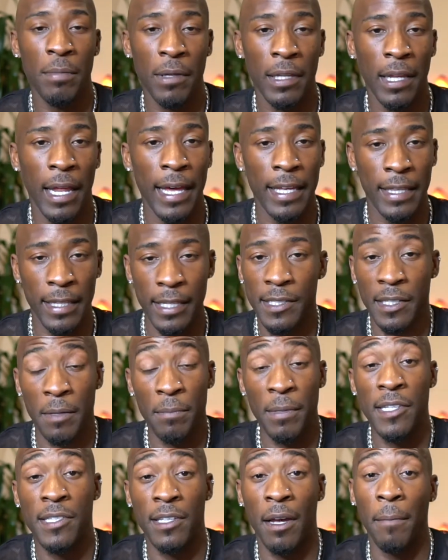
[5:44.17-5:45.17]
but like, this can
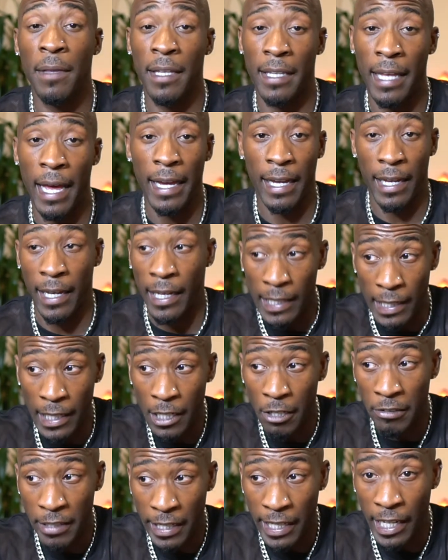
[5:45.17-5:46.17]
be something that
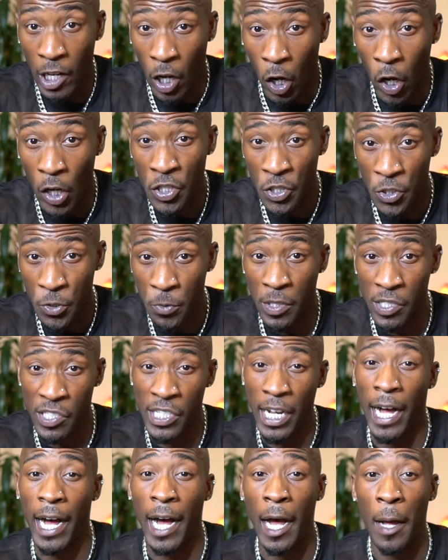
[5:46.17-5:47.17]
literally cost you a
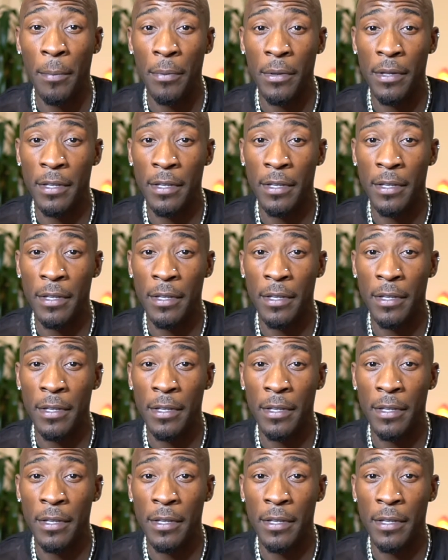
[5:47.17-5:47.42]
job.